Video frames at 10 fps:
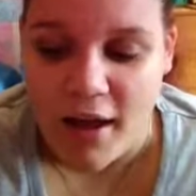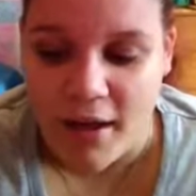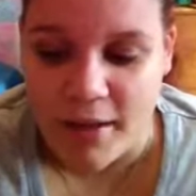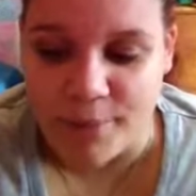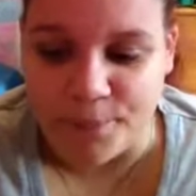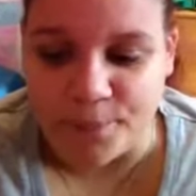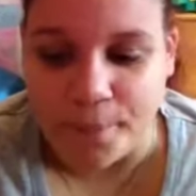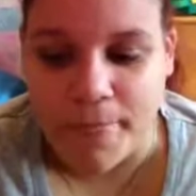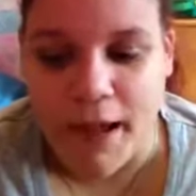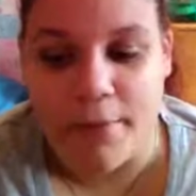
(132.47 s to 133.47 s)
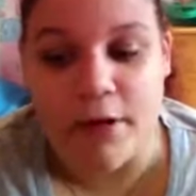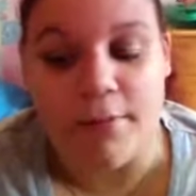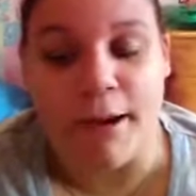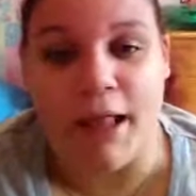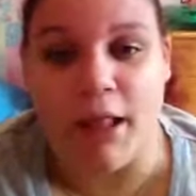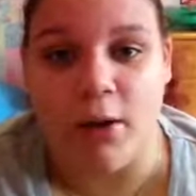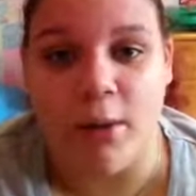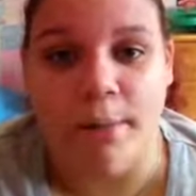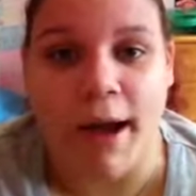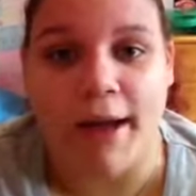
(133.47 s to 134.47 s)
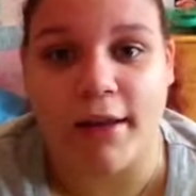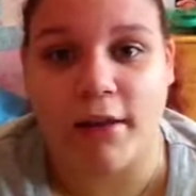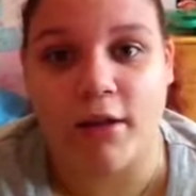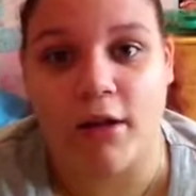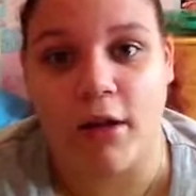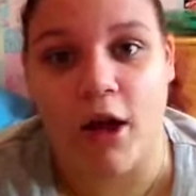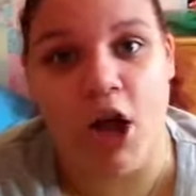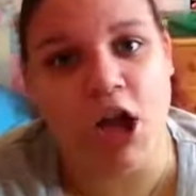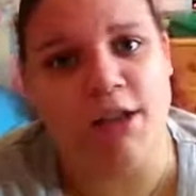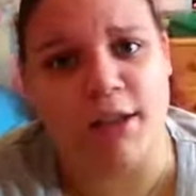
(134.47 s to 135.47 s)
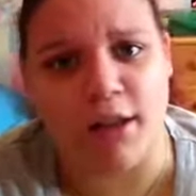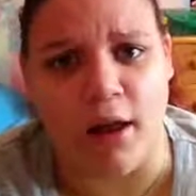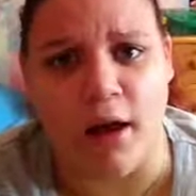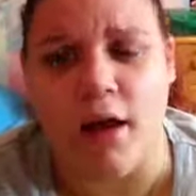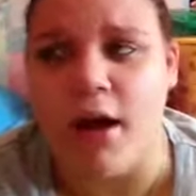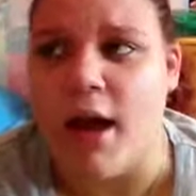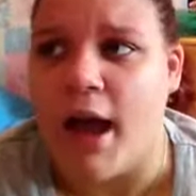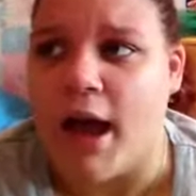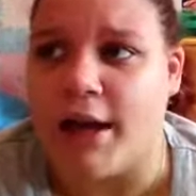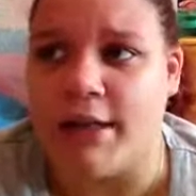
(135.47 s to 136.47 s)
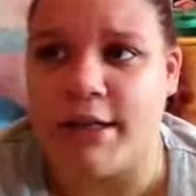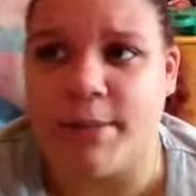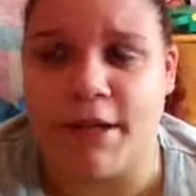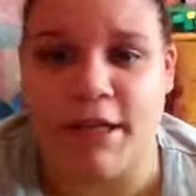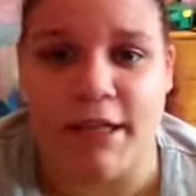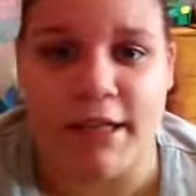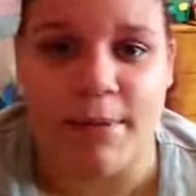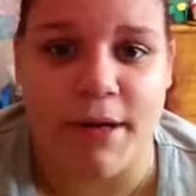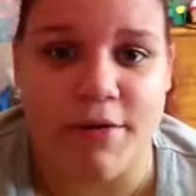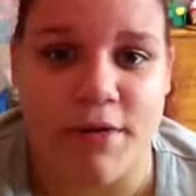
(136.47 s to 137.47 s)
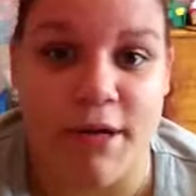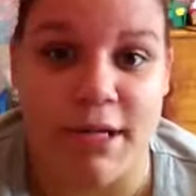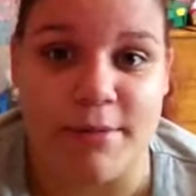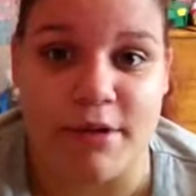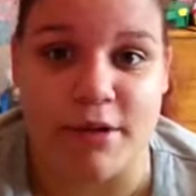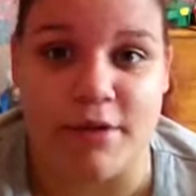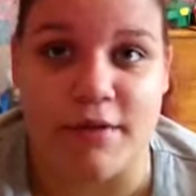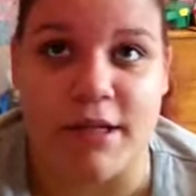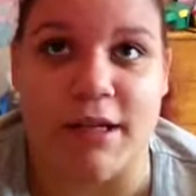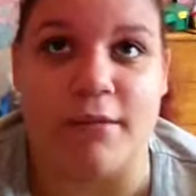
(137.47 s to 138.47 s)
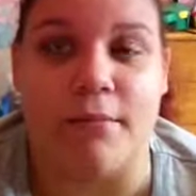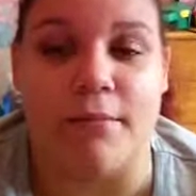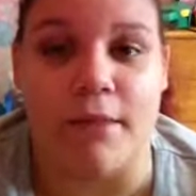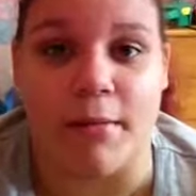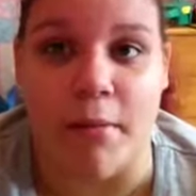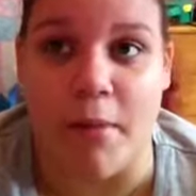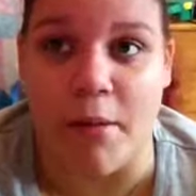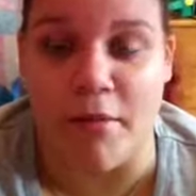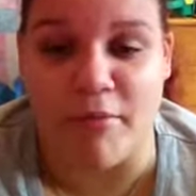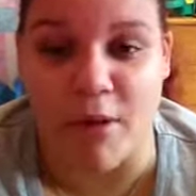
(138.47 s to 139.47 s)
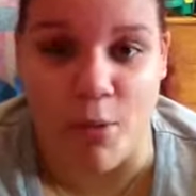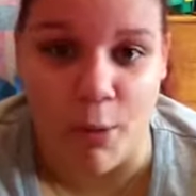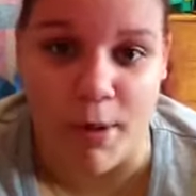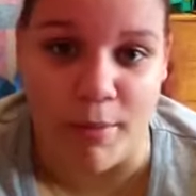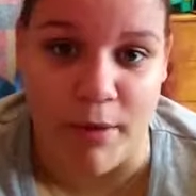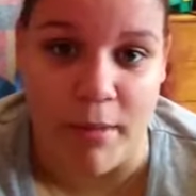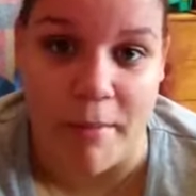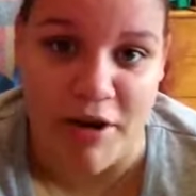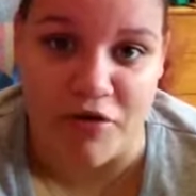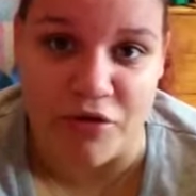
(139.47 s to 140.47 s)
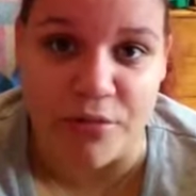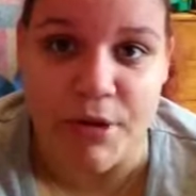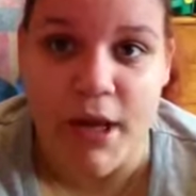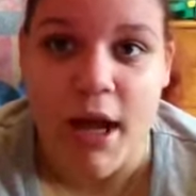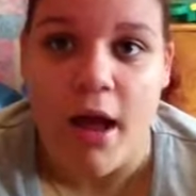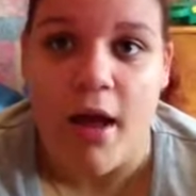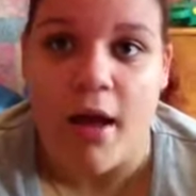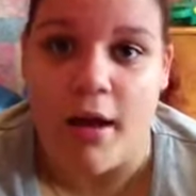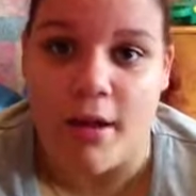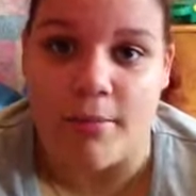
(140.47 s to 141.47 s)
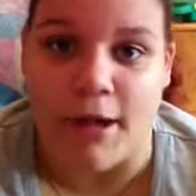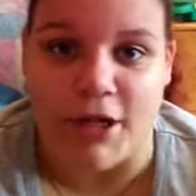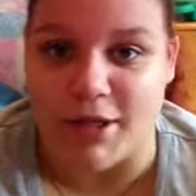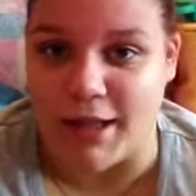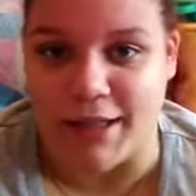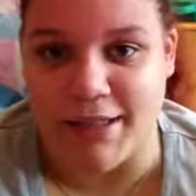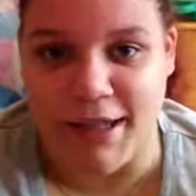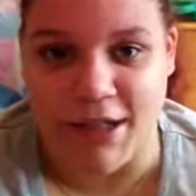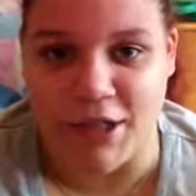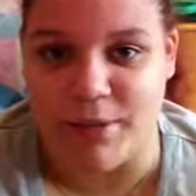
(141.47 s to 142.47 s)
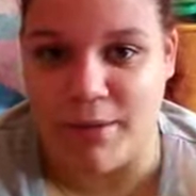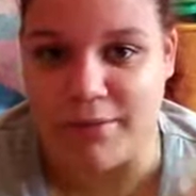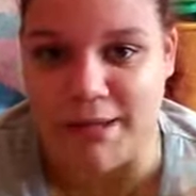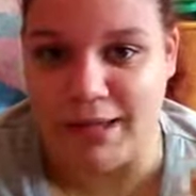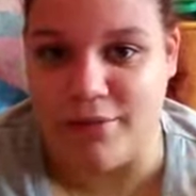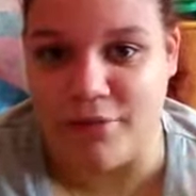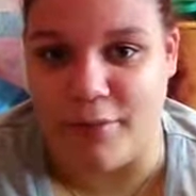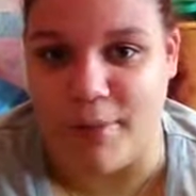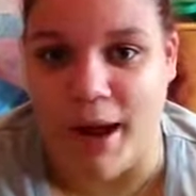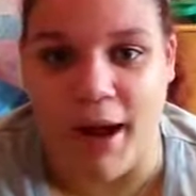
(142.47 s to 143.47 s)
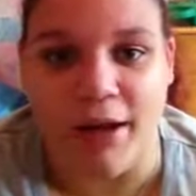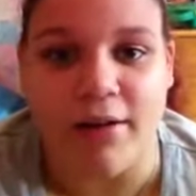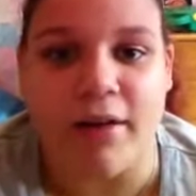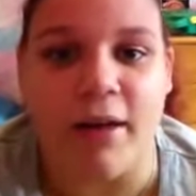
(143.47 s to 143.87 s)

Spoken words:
My lower back hurts a lot, and especially in the past few days, because obviously me and my mom have been wallpapering my bedroom, as you can probably see from behind.